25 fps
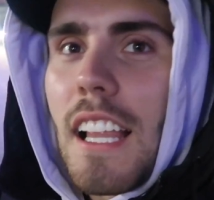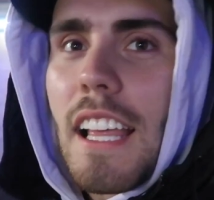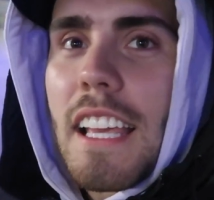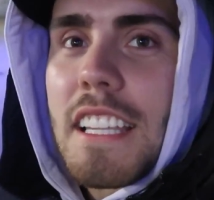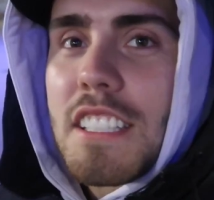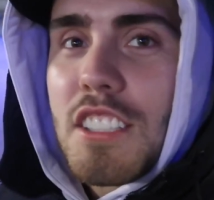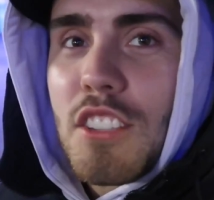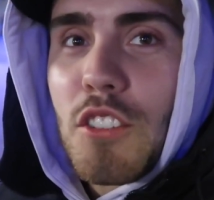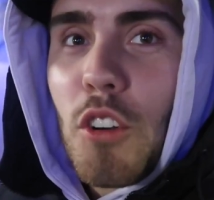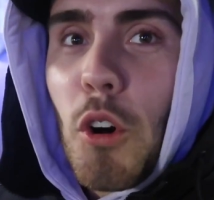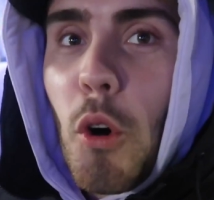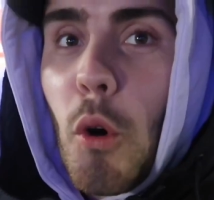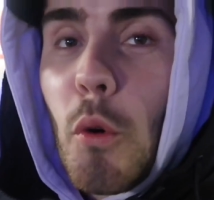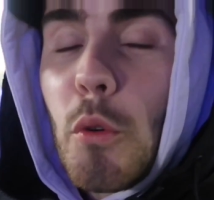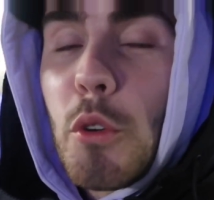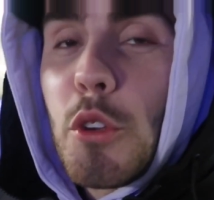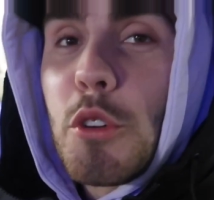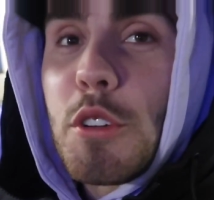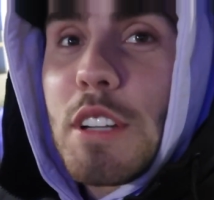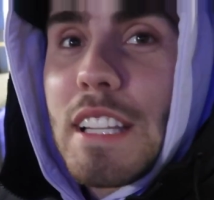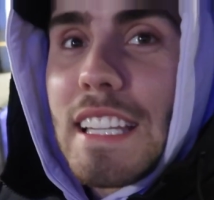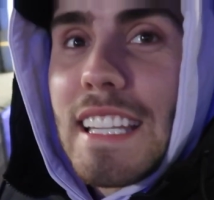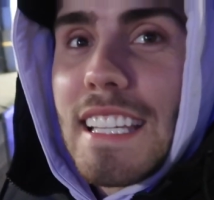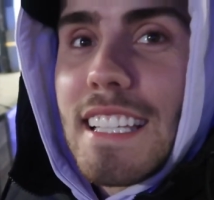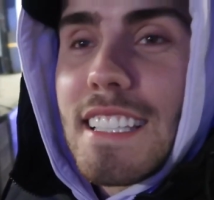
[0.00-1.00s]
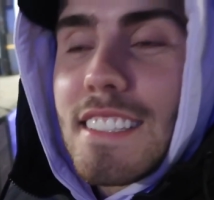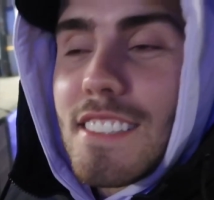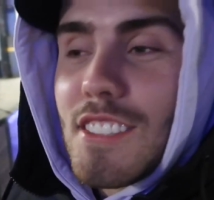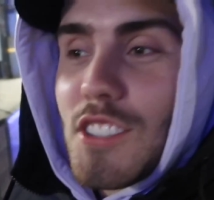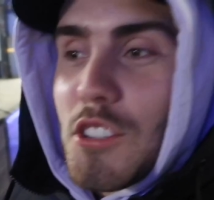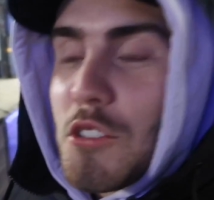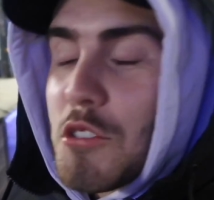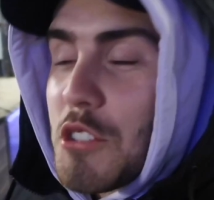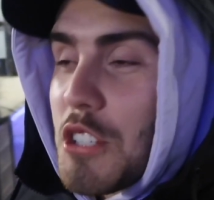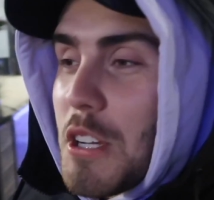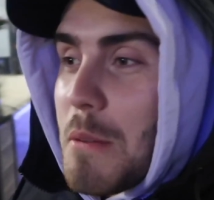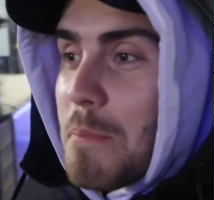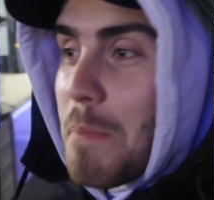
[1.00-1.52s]
It's an all-you-can-eat
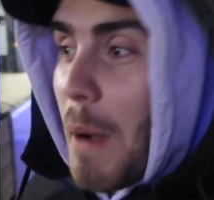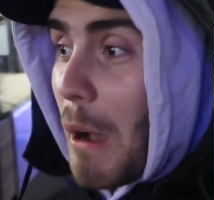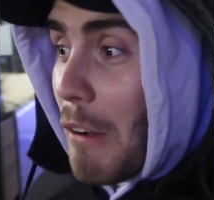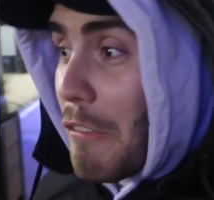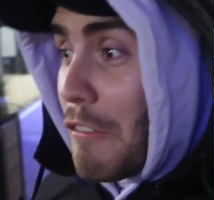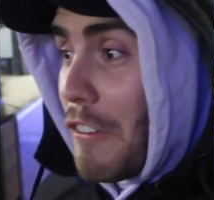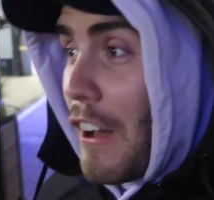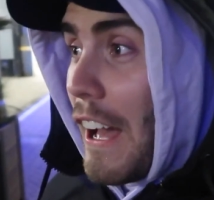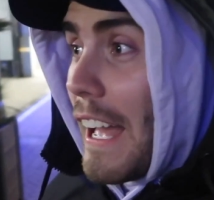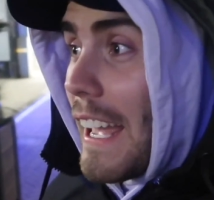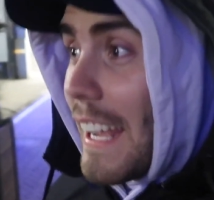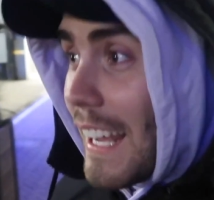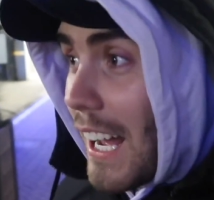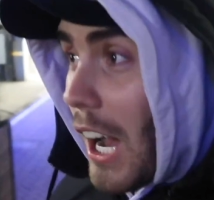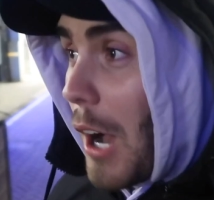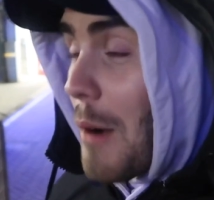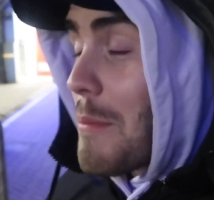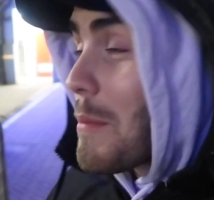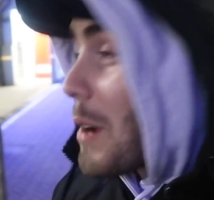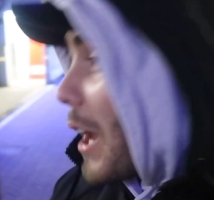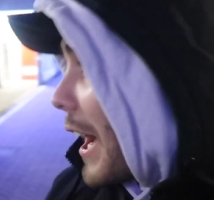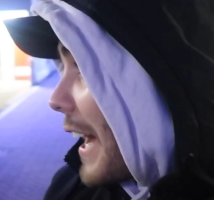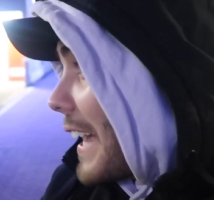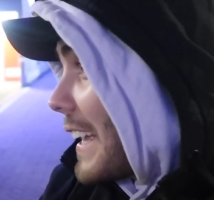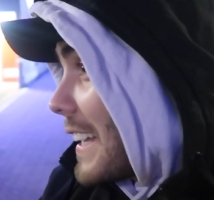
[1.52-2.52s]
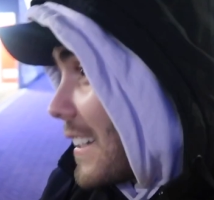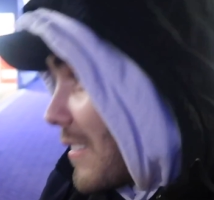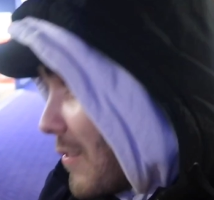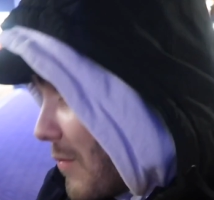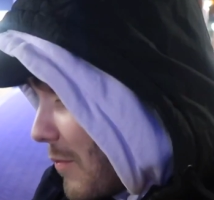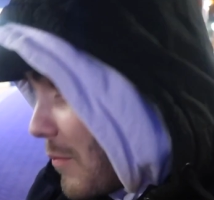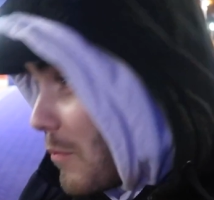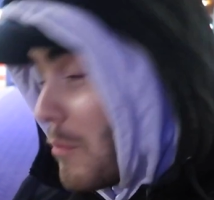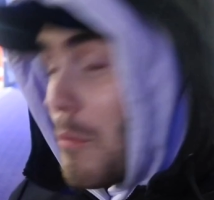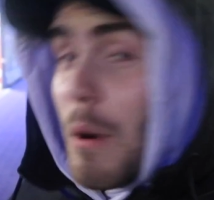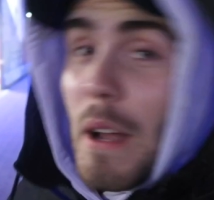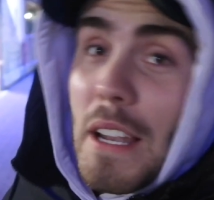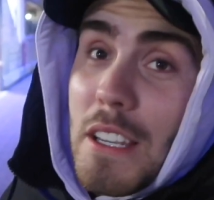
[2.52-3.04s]
sushi buffet. I'm like,
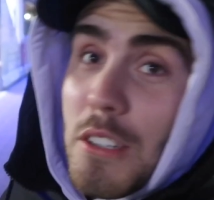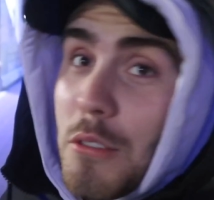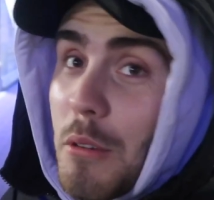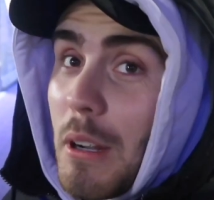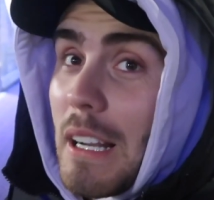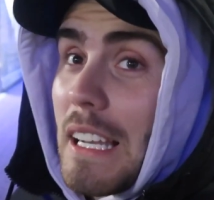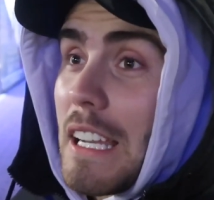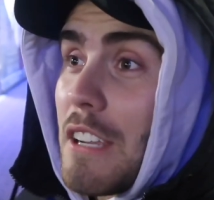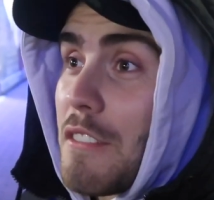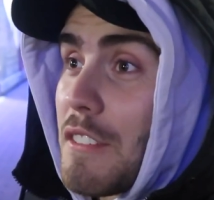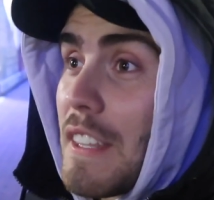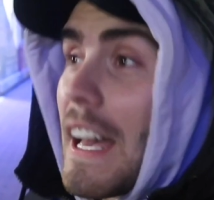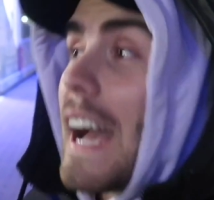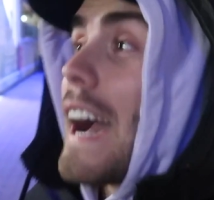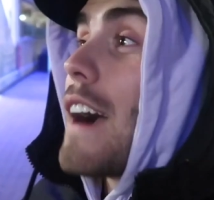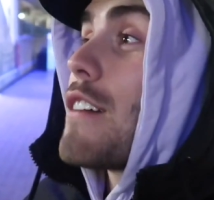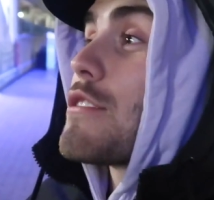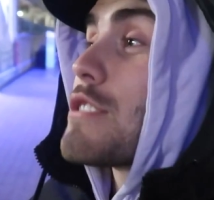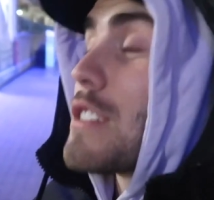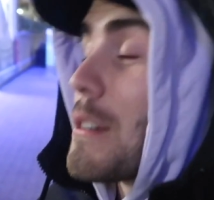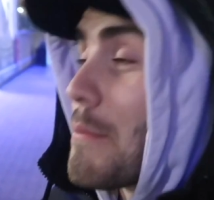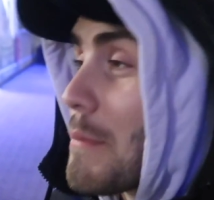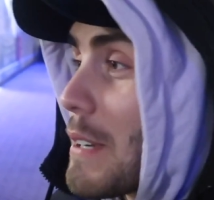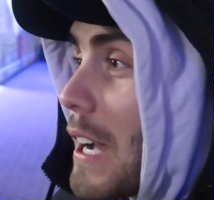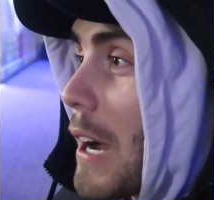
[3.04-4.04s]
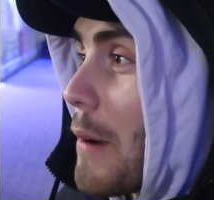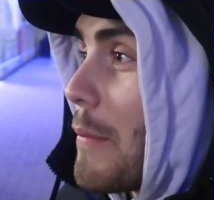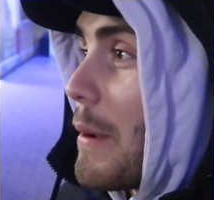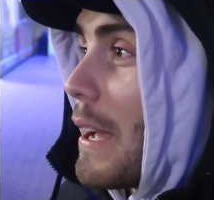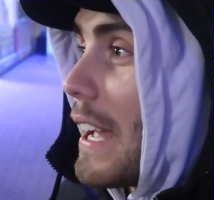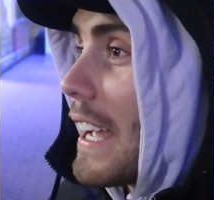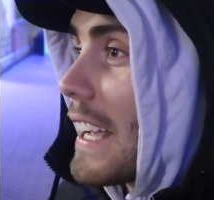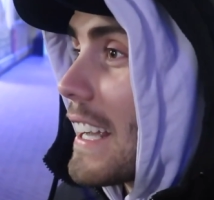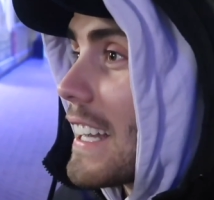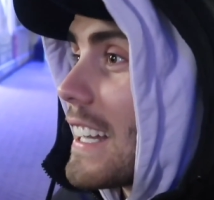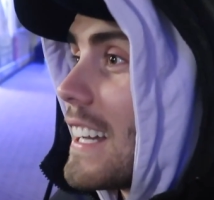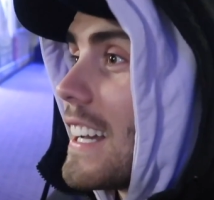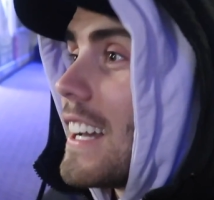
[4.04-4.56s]
when do I leave the house? I'm
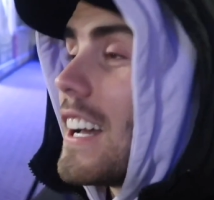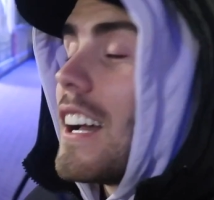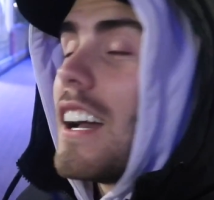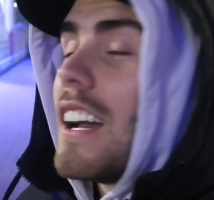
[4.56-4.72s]
coming.